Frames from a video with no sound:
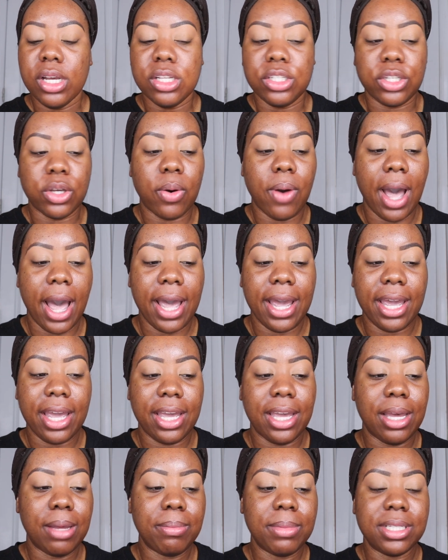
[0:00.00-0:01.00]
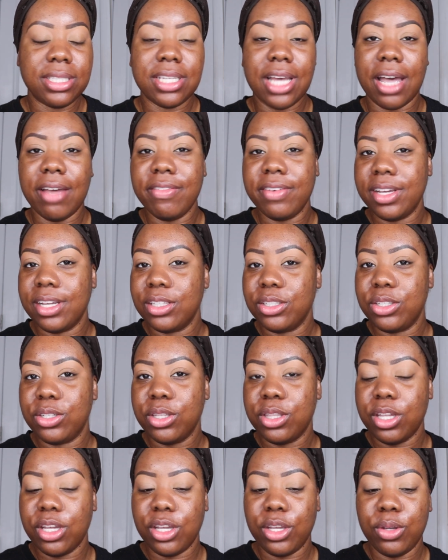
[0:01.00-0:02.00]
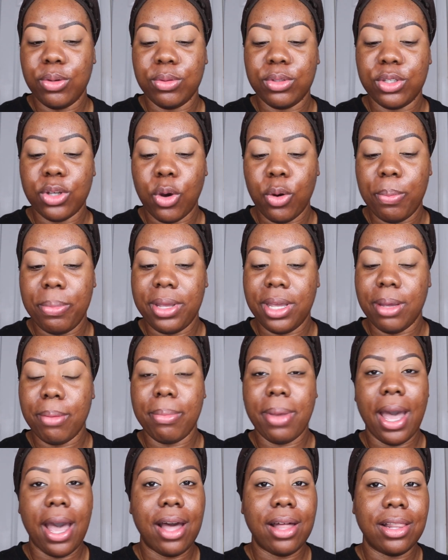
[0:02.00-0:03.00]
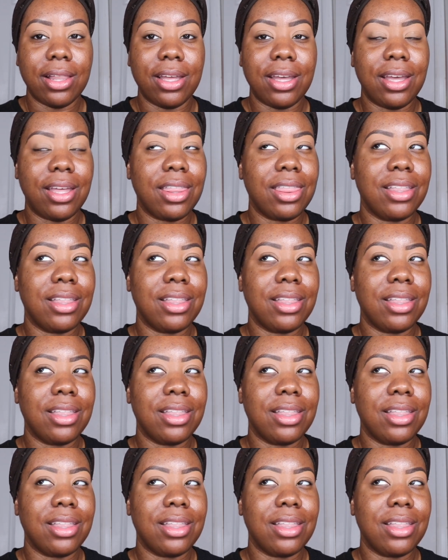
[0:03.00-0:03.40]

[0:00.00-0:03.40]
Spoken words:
So I am diving into the Utopian palette.